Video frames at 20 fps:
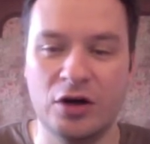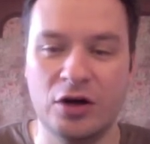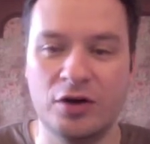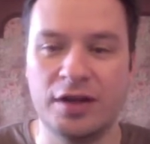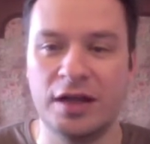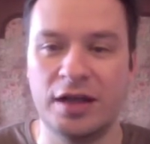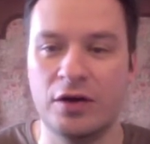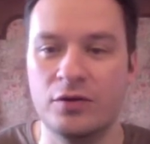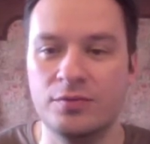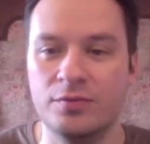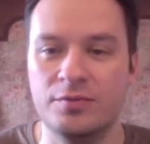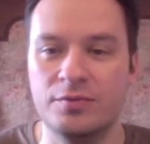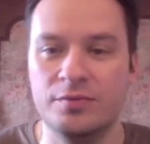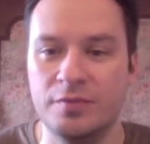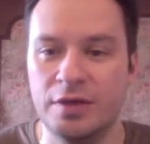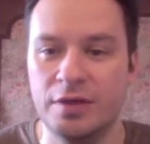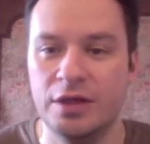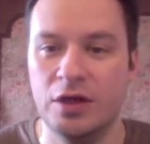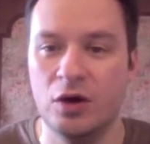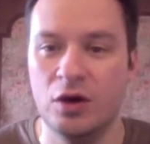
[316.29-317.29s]
Also,
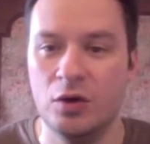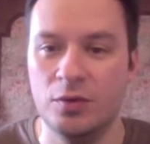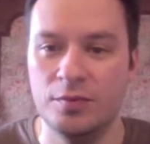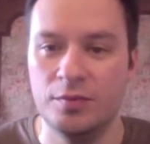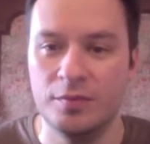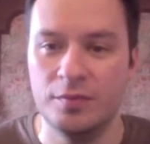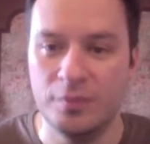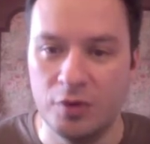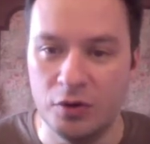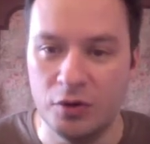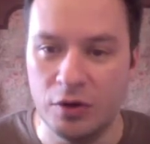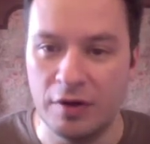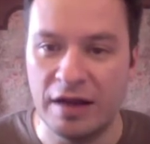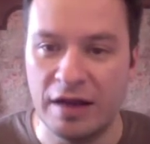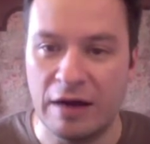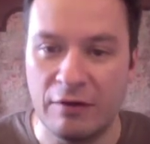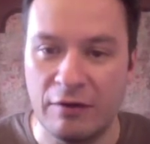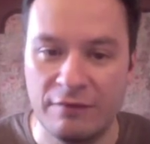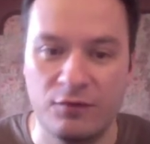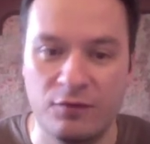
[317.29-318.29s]
you know, who knows
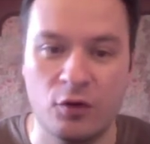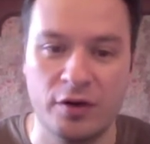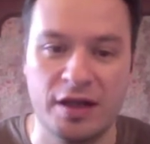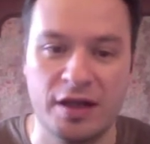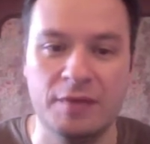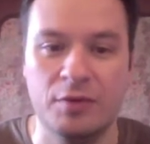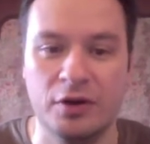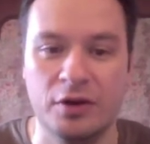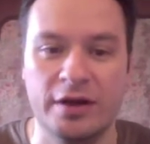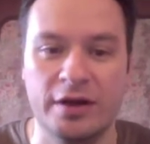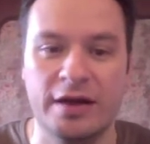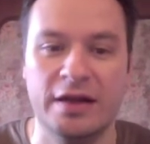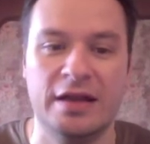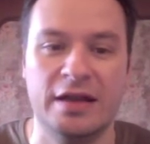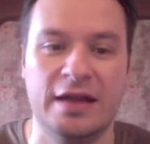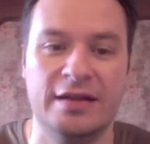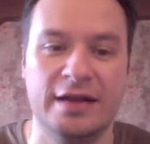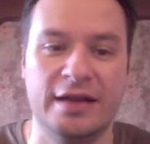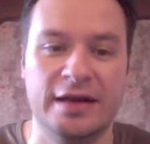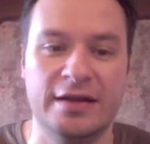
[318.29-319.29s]
how enforceable it is
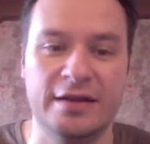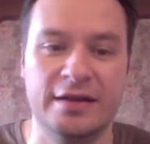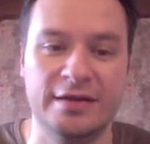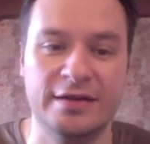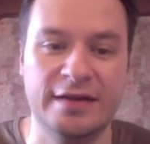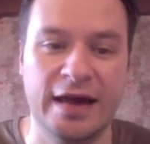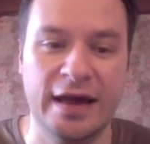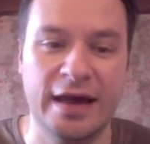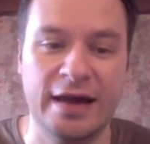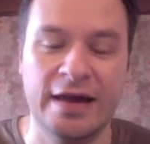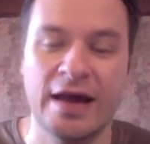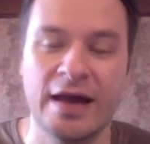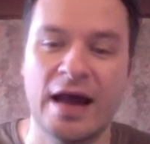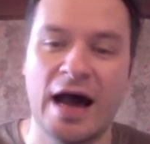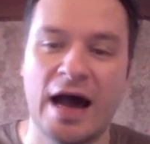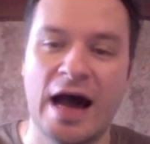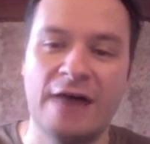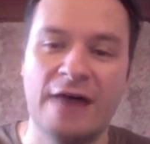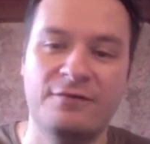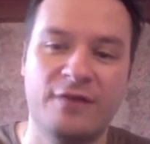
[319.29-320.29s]
at the end of the day.
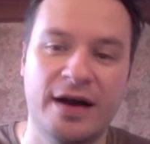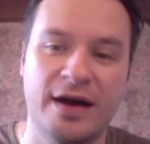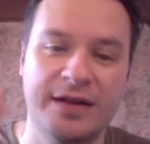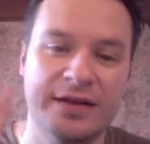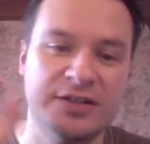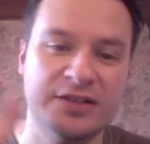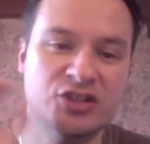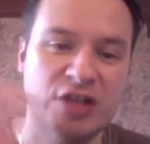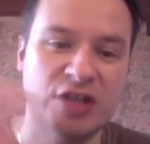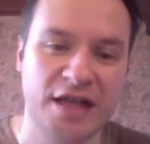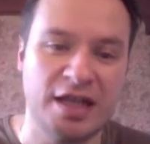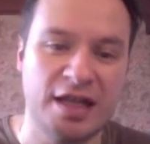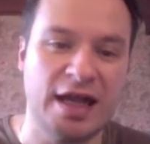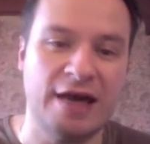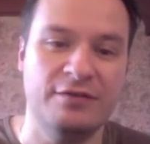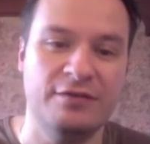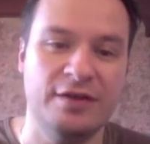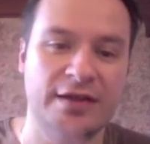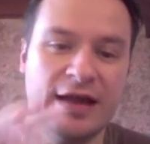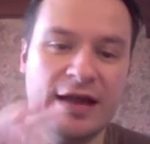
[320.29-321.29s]
I find that just
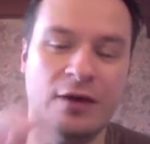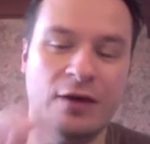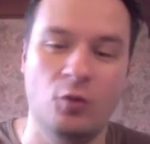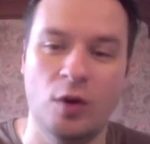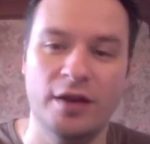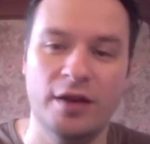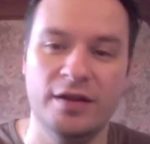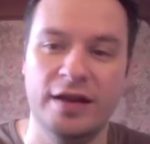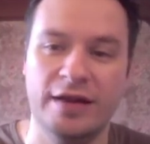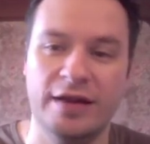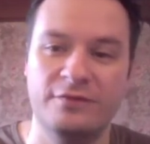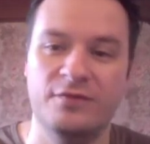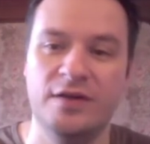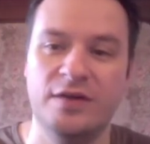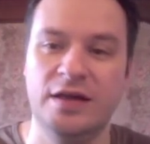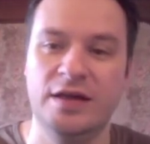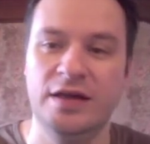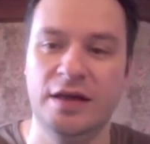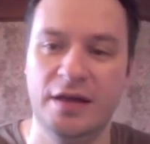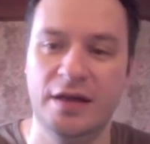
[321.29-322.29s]
having that one late
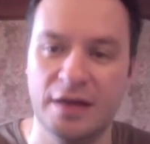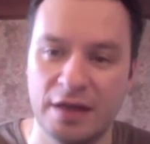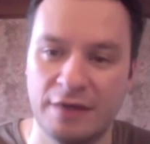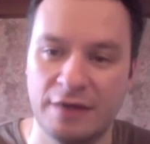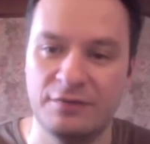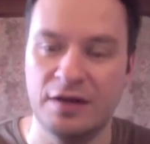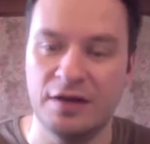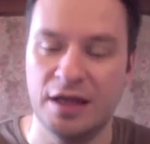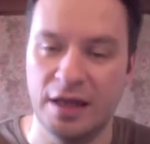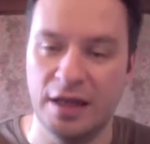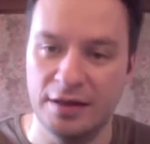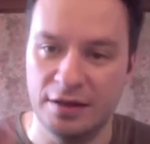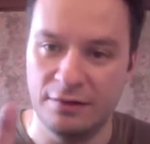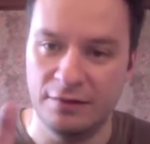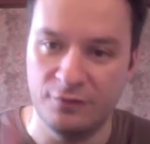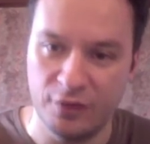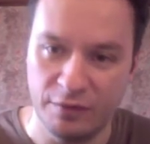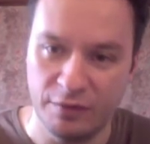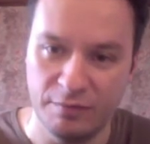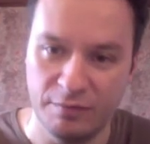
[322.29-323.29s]
fee is enough
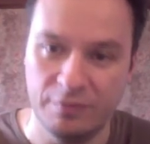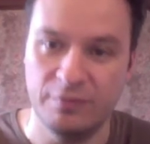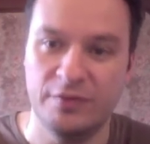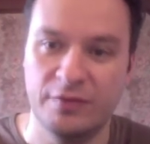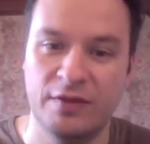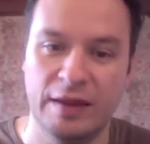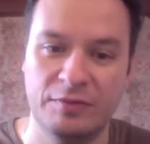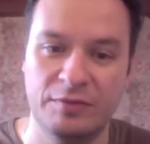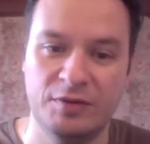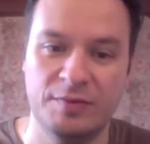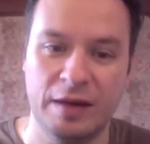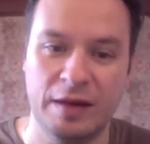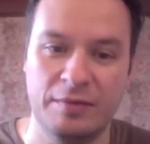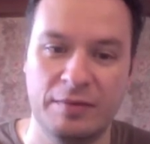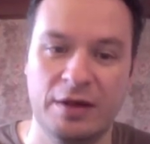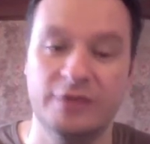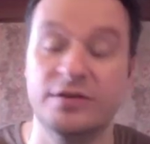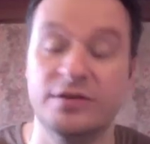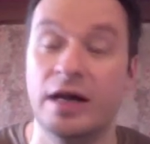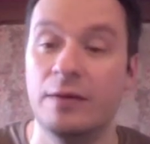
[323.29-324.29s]
incentive for, them to pay
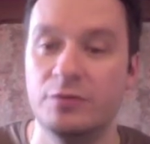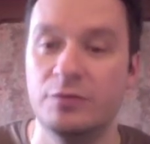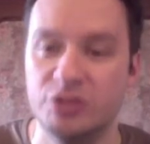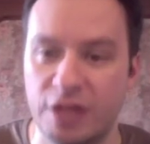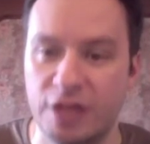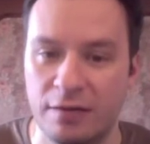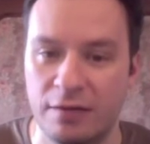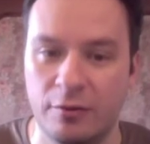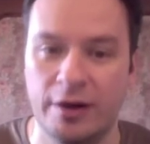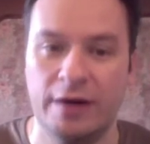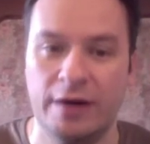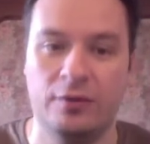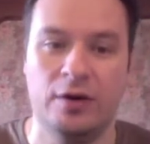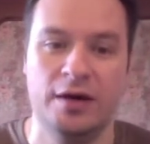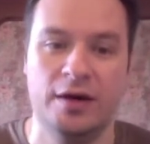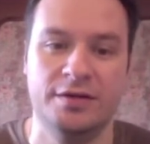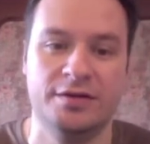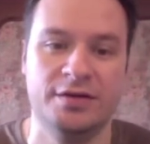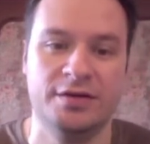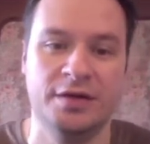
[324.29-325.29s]
me on time, which is what I
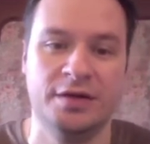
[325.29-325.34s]
want.